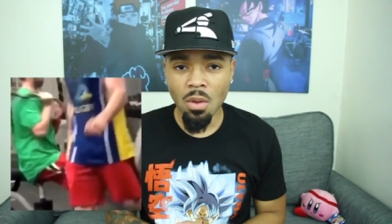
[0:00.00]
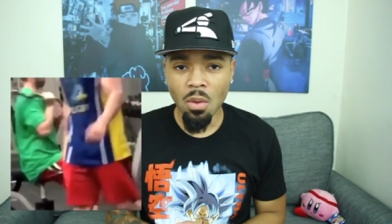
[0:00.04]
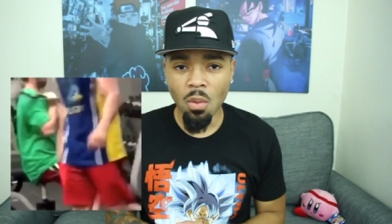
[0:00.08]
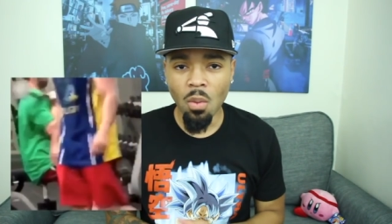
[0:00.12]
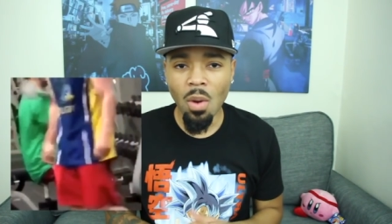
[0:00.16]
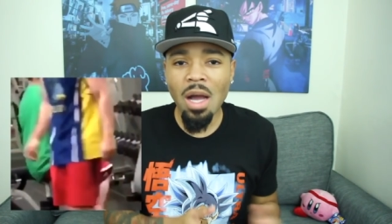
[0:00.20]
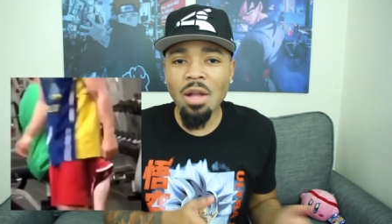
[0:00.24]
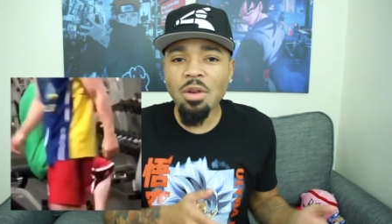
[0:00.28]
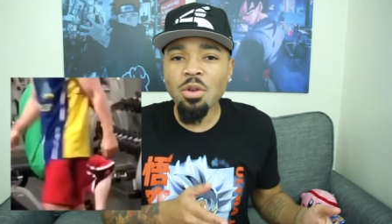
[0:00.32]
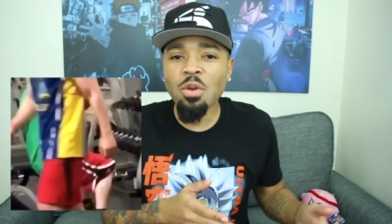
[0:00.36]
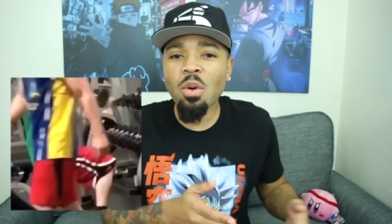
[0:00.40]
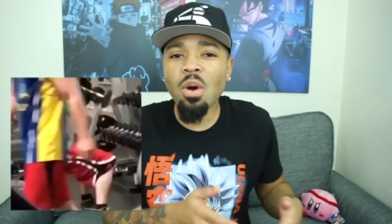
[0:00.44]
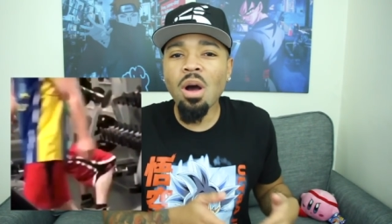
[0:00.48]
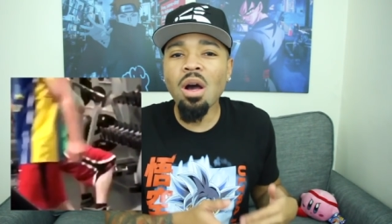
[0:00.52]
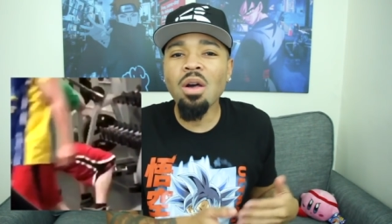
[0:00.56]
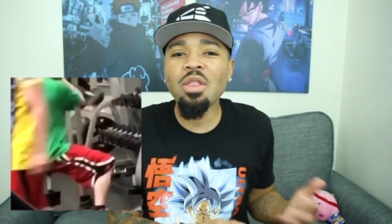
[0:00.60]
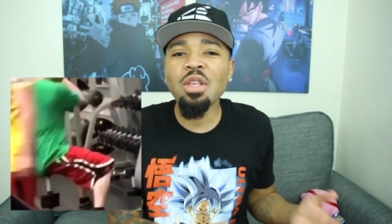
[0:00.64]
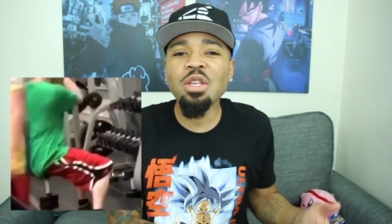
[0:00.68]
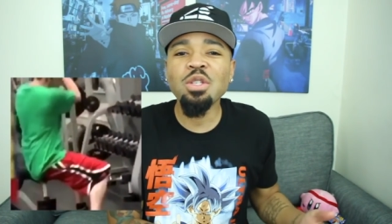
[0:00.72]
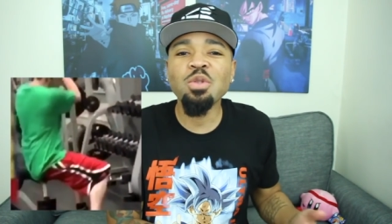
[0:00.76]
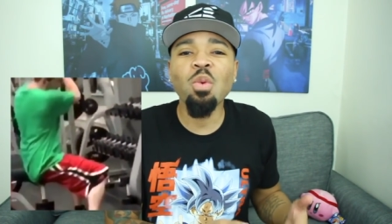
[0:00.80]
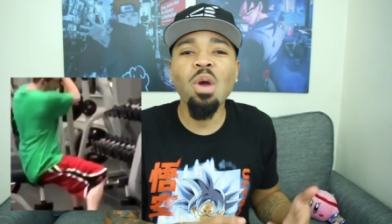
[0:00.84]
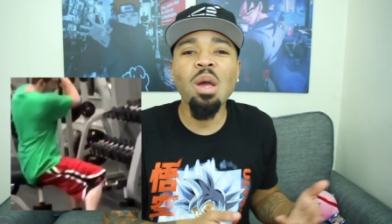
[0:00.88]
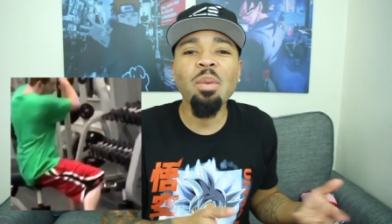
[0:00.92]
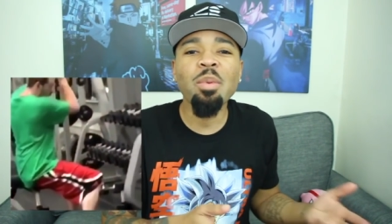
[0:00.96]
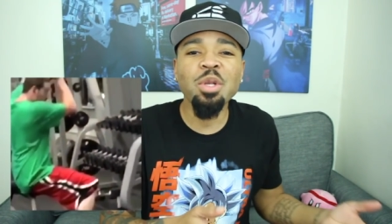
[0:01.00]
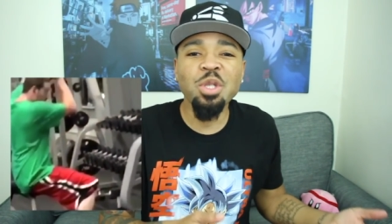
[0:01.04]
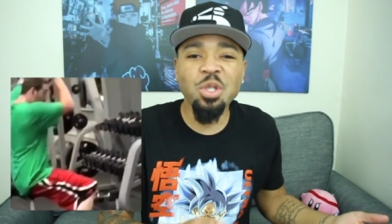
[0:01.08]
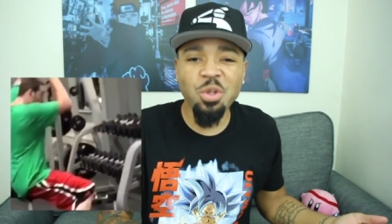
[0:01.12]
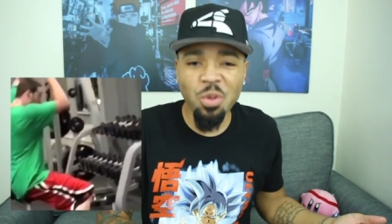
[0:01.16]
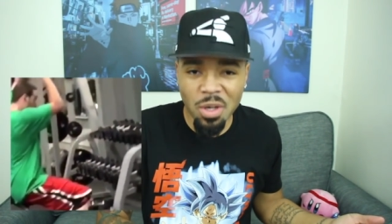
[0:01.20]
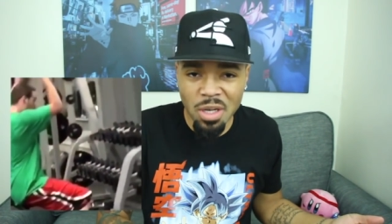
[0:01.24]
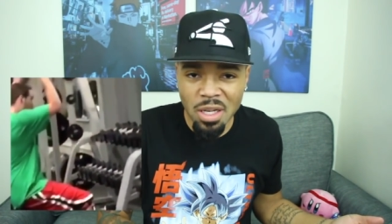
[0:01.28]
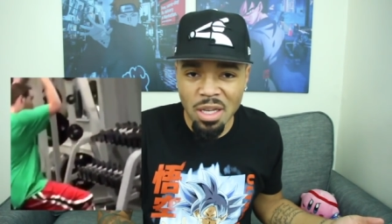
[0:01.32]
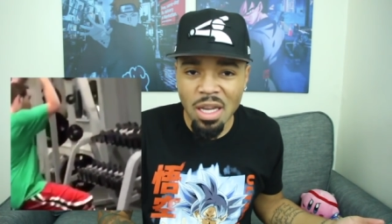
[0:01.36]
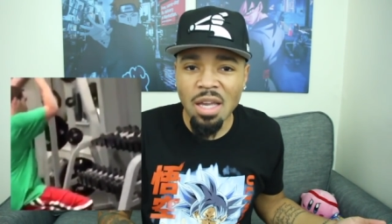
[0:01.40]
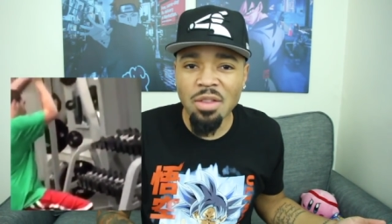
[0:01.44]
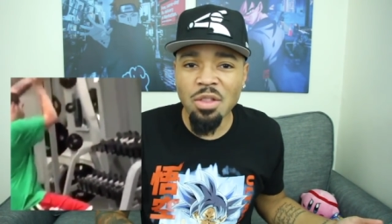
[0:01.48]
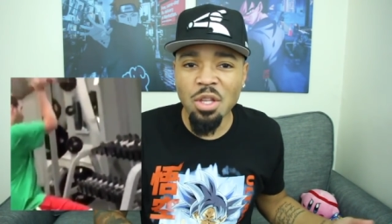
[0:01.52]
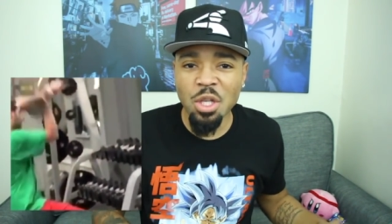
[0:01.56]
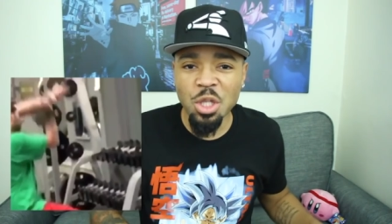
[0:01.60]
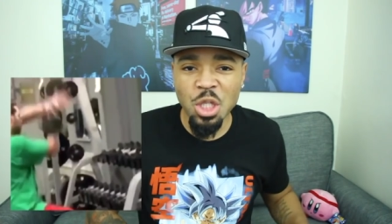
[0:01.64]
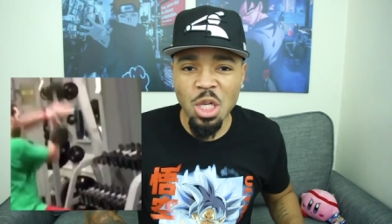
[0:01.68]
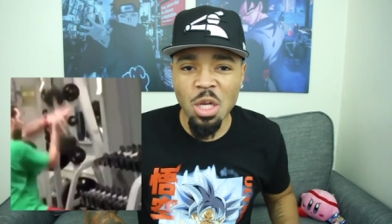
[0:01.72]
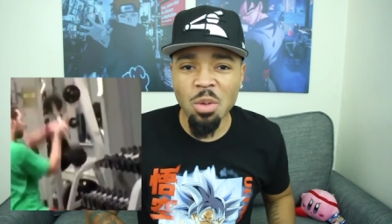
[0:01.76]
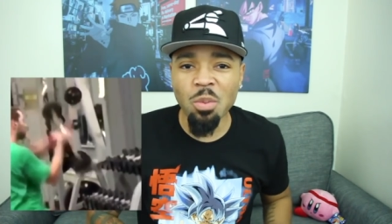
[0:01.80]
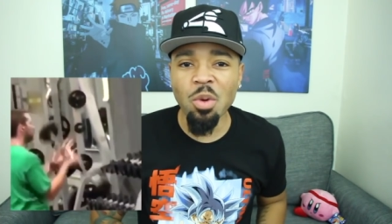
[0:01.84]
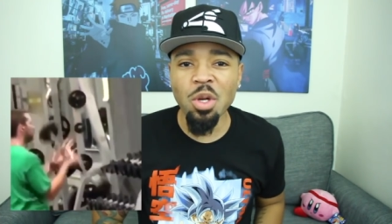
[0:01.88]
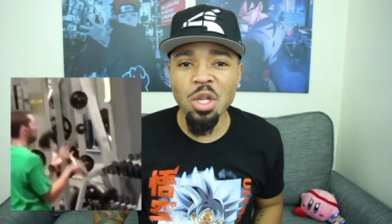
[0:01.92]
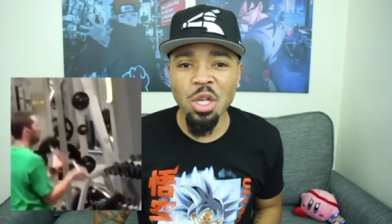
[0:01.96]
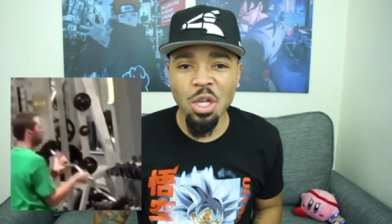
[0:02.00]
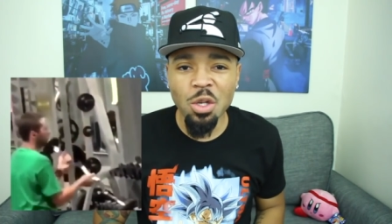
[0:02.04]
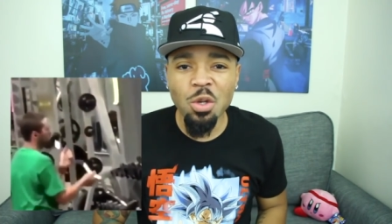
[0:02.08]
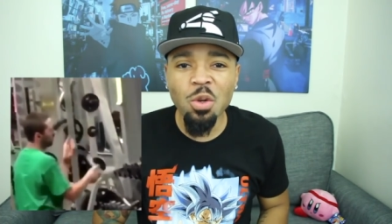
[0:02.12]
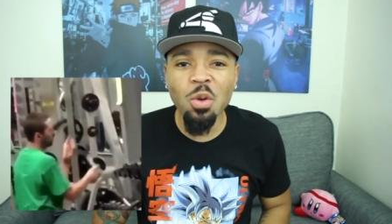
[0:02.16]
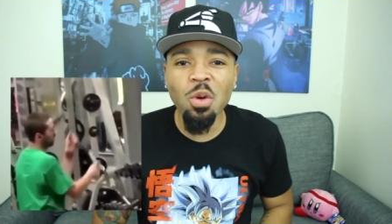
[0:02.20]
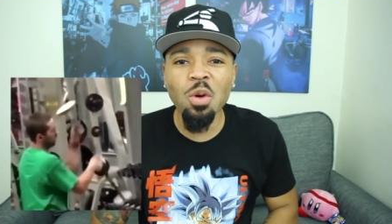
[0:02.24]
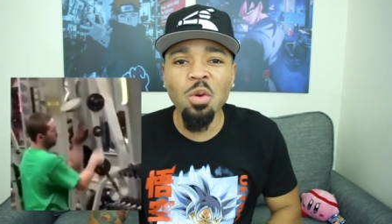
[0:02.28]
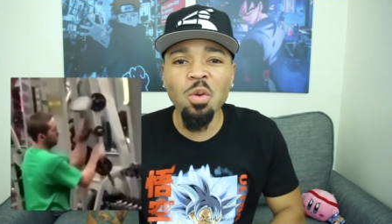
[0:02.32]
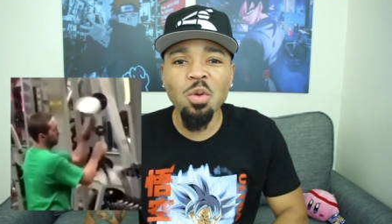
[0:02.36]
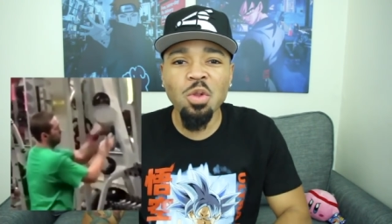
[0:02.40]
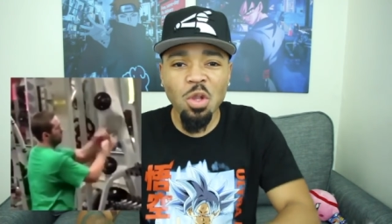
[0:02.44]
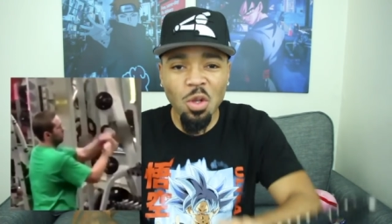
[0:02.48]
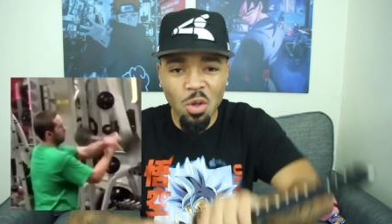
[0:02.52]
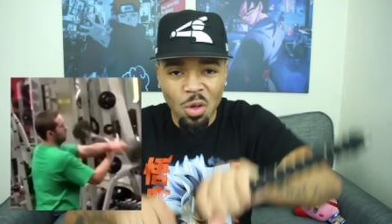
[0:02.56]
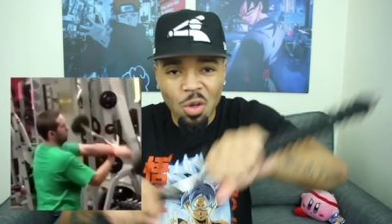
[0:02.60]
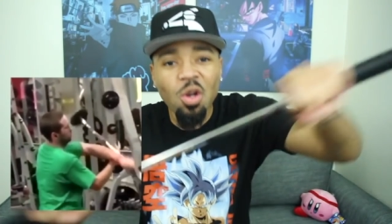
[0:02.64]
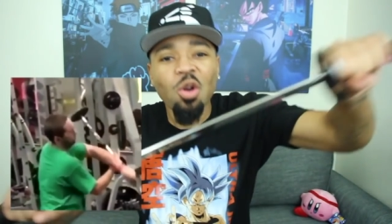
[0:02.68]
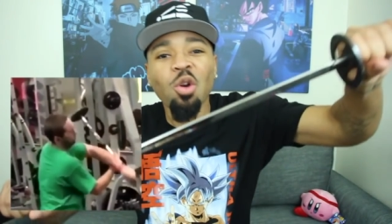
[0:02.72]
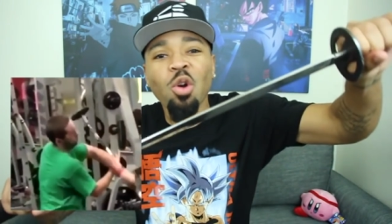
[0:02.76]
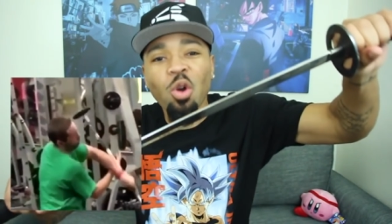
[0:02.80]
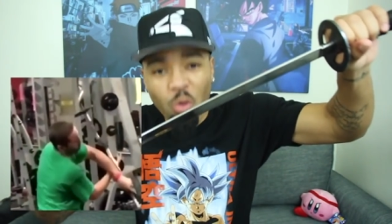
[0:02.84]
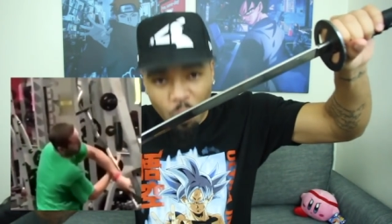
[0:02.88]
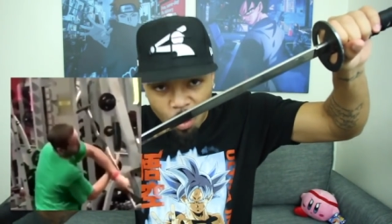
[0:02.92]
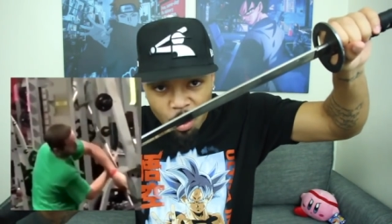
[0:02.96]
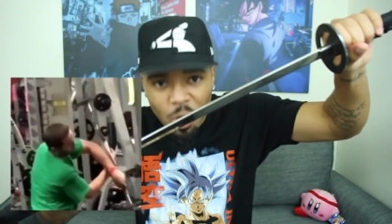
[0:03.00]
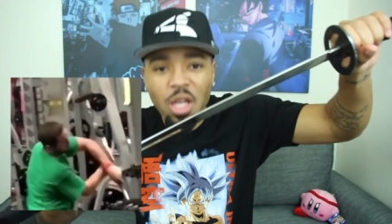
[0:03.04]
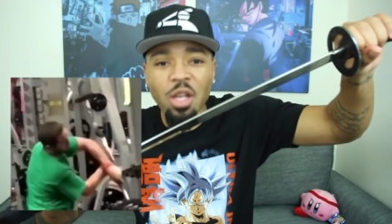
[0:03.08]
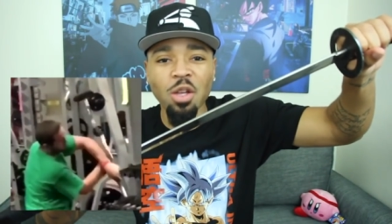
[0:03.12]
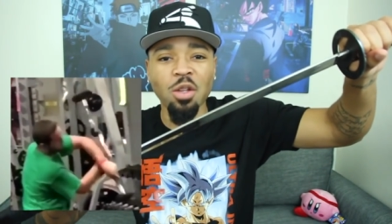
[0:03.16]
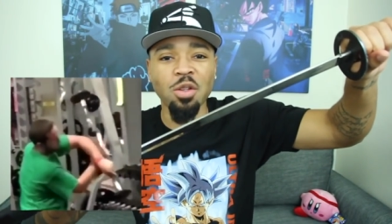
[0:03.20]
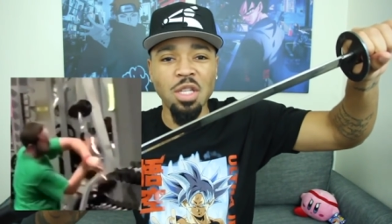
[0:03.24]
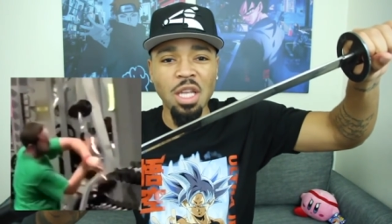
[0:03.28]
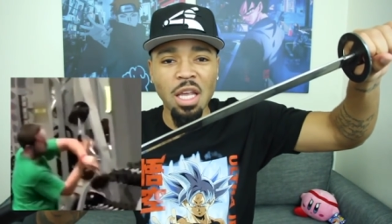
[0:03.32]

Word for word: Why do all this weapon training at the gym when you can do it with the real